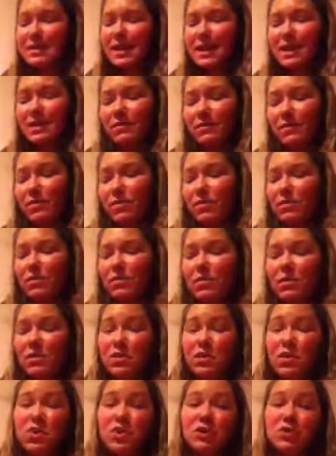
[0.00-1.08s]
Kind of a
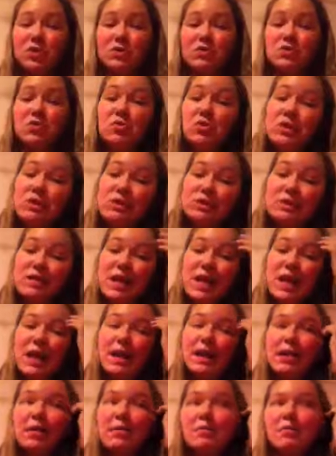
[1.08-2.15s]
large trade
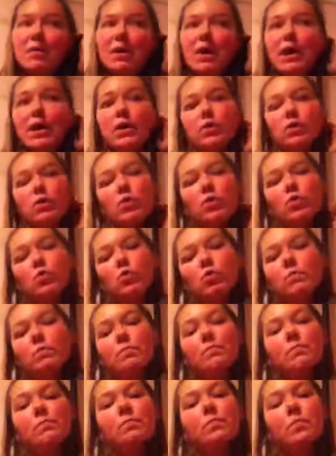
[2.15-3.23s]
stack, but I don't know
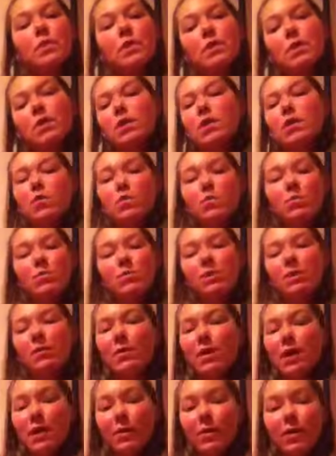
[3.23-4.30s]
really
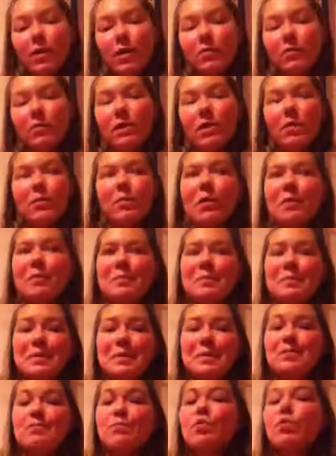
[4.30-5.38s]
what I want to read, what I'm going to
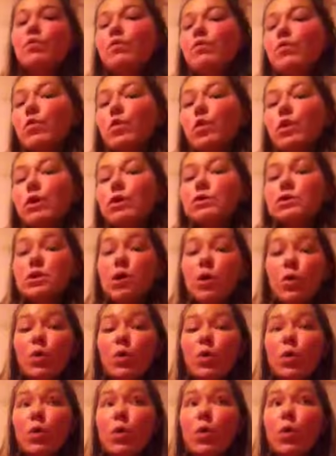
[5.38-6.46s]
be in the mood for, so
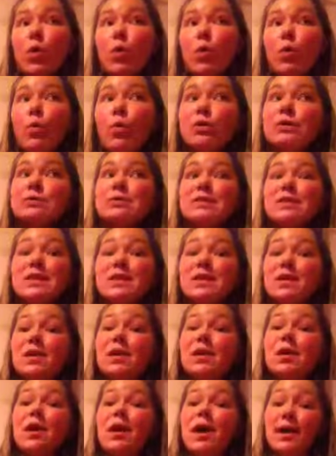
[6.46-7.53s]
we'll see
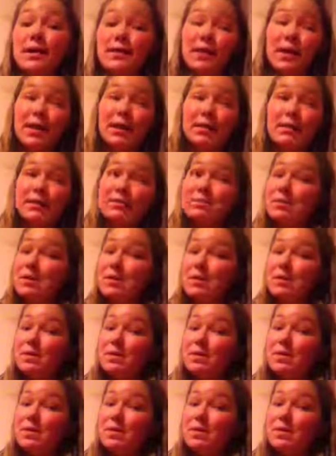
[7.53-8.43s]
at the end of this month.